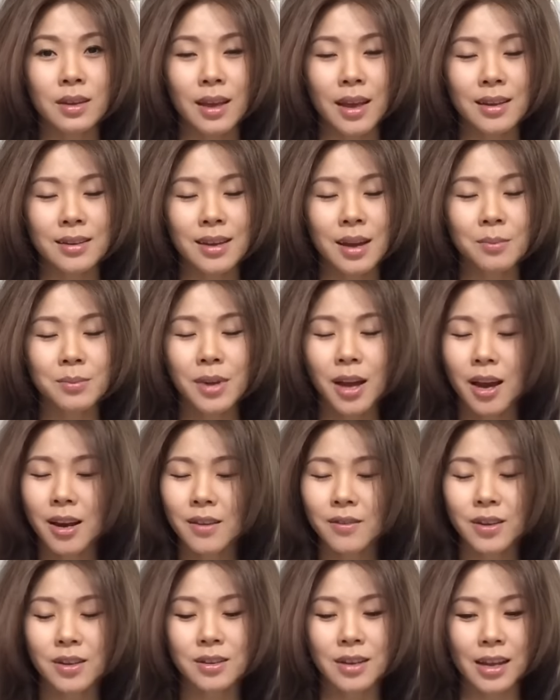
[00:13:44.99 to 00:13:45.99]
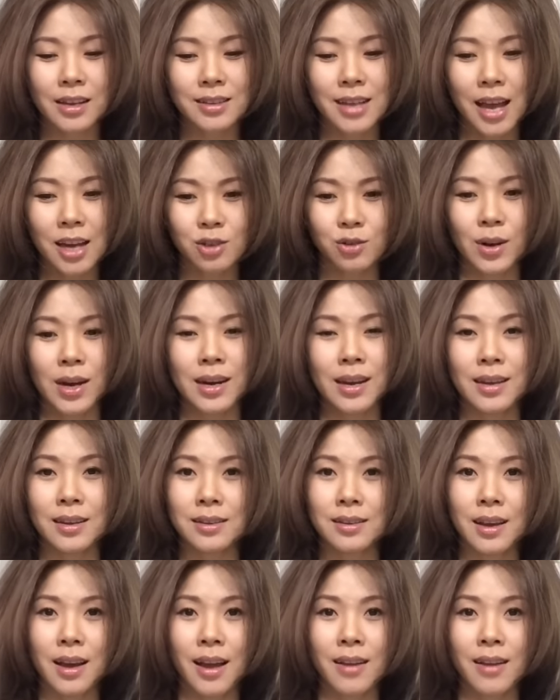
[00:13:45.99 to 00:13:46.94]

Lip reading: And I'm not even exaggerating.